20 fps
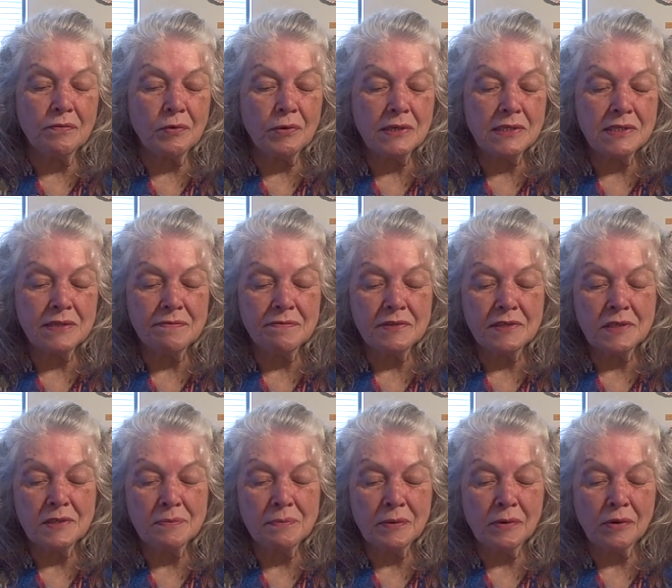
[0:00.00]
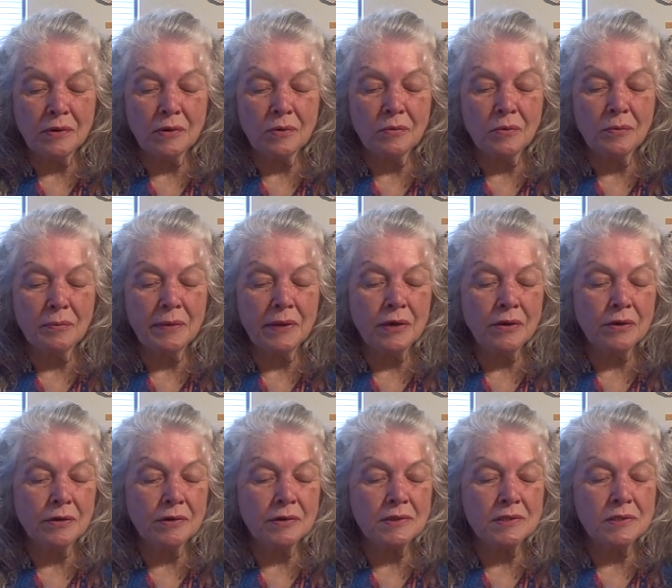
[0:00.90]
voice of the Spirit will be
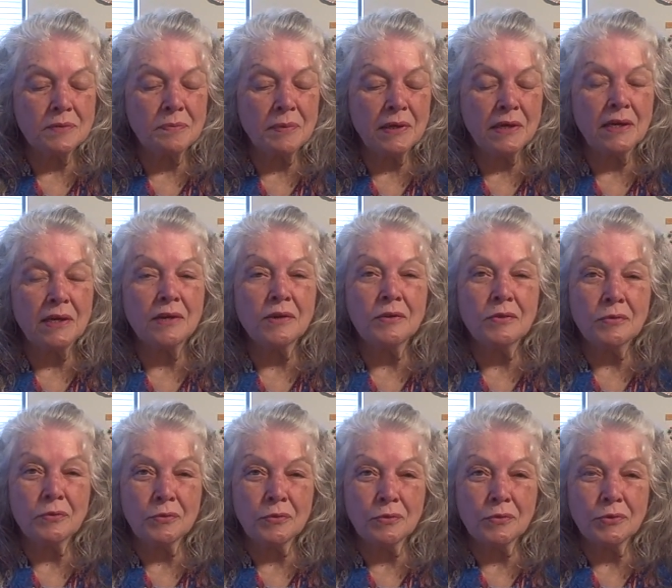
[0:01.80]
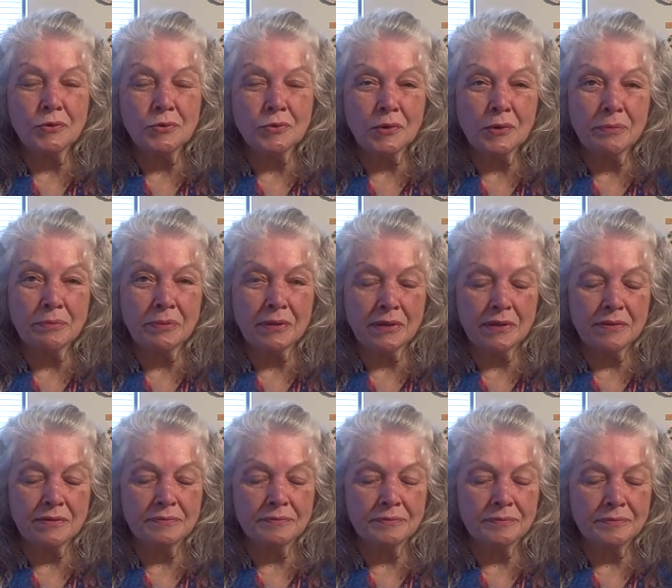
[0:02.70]
heard speaking through the trumpet.
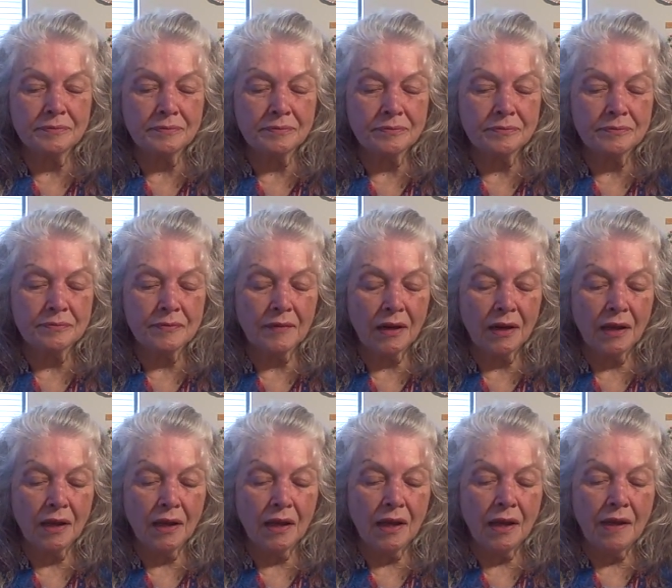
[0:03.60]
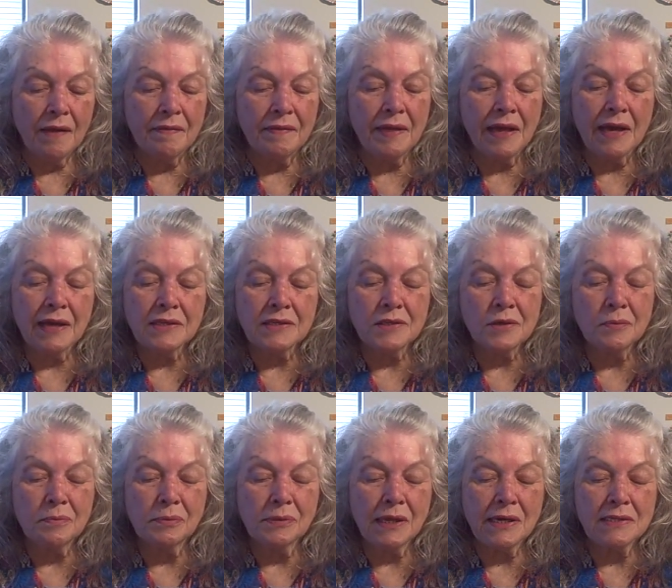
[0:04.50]
The
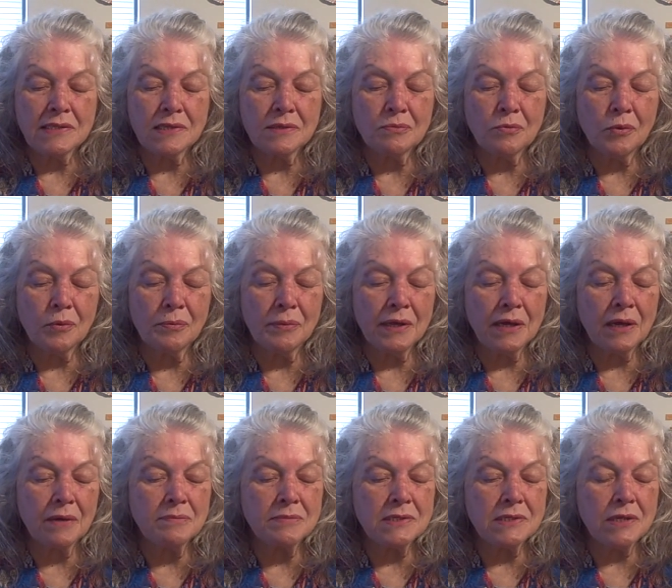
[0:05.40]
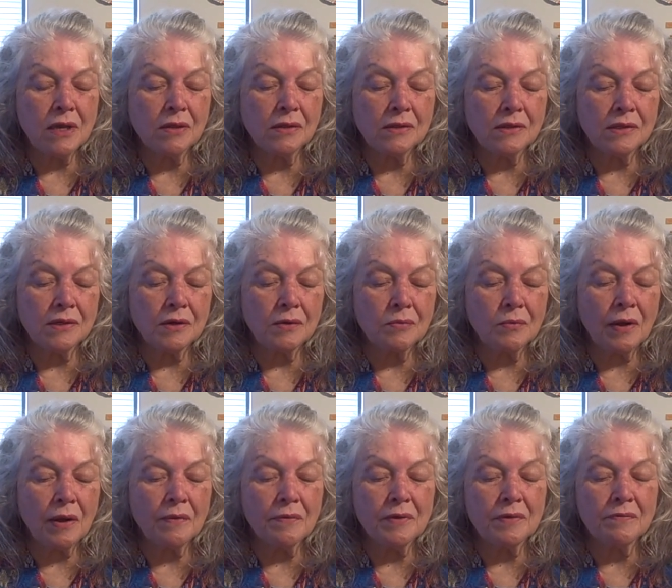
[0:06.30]
ectoplasm will become solid
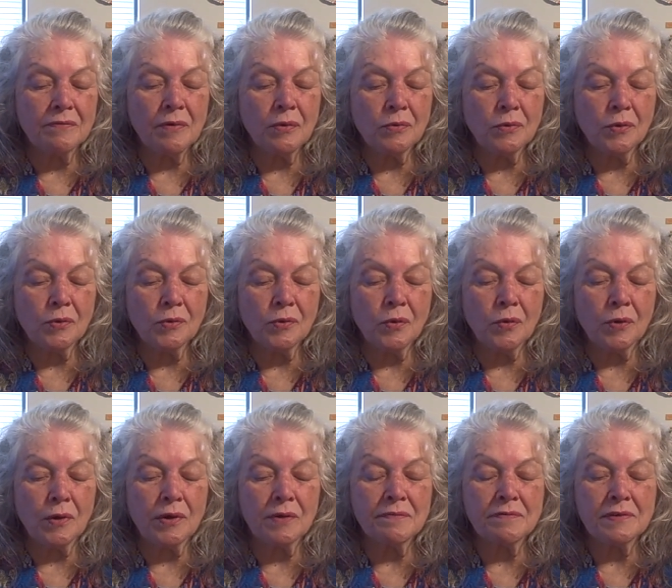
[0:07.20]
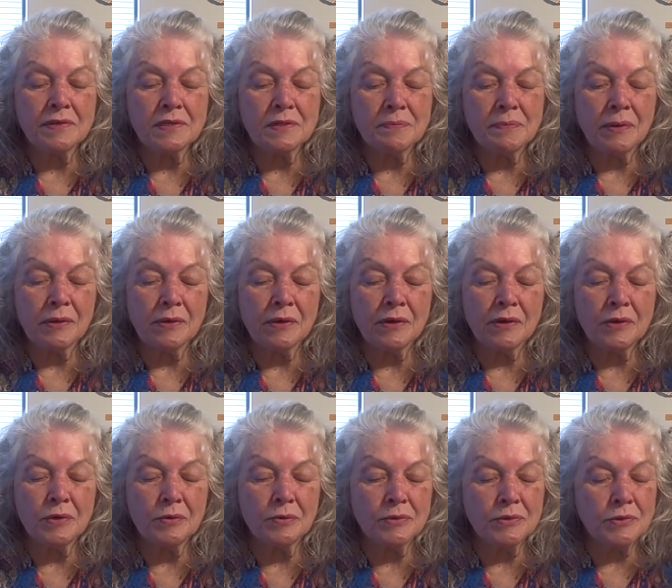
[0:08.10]
around the vocal cord of the
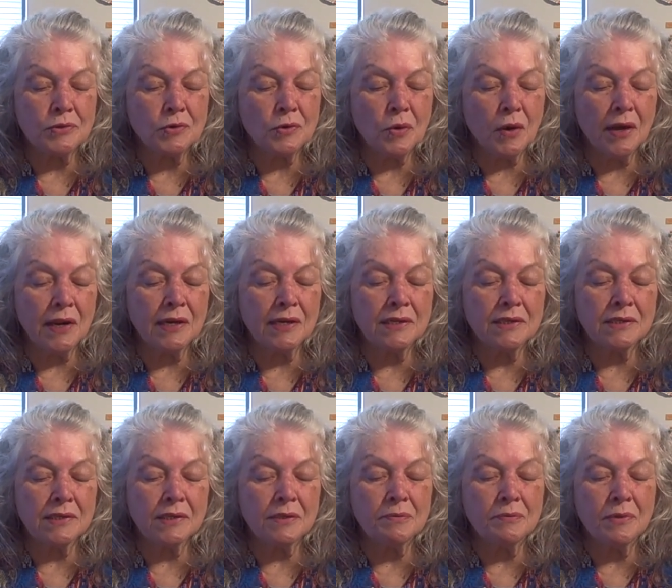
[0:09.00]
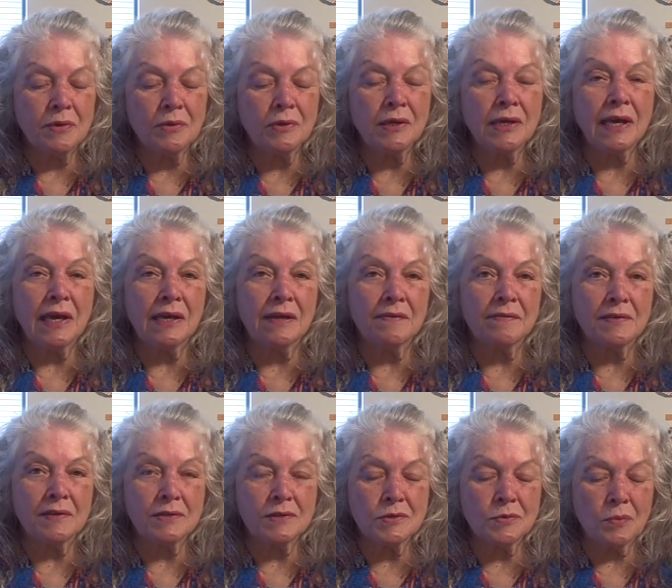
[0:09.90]
Spirit who is trying to communicate
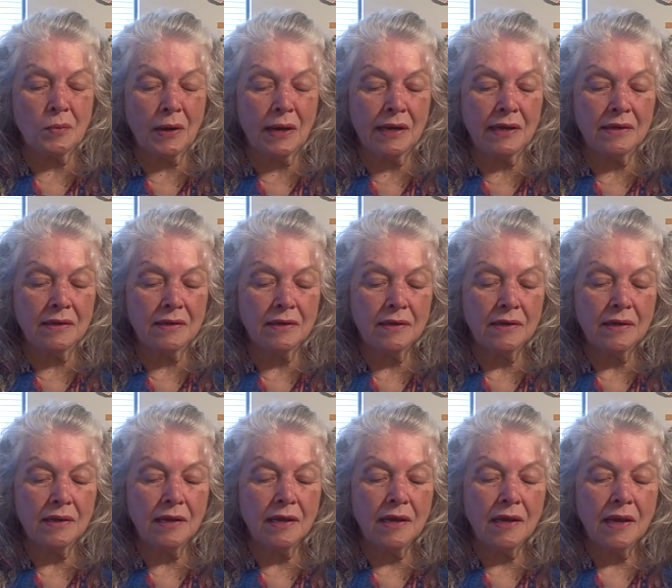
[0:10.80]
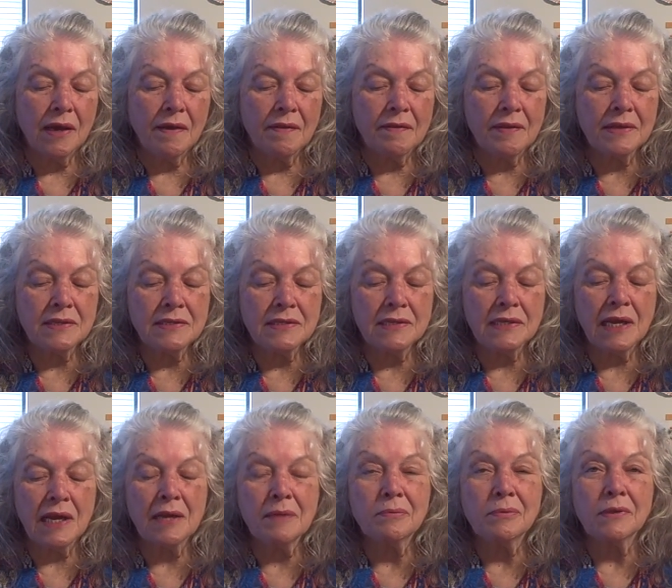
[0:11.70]
in this way, thus
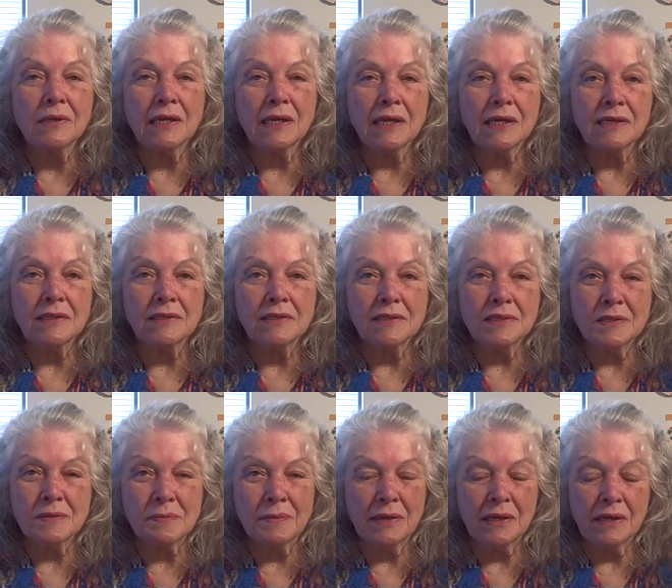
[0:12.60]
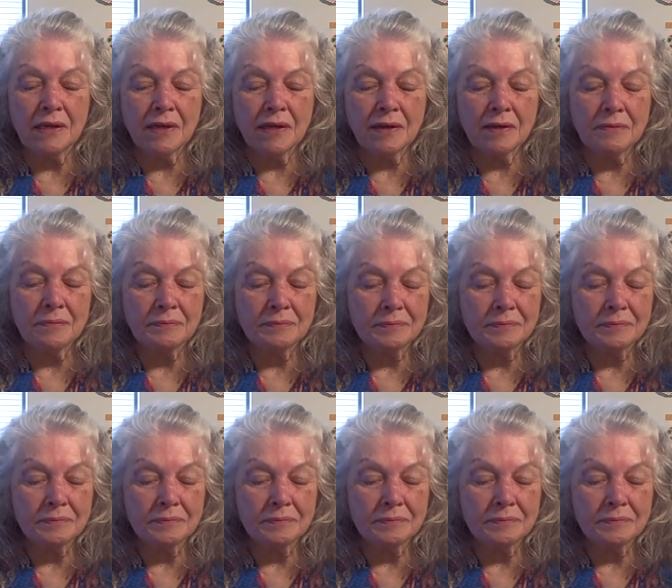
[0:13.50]
enabling it to speak.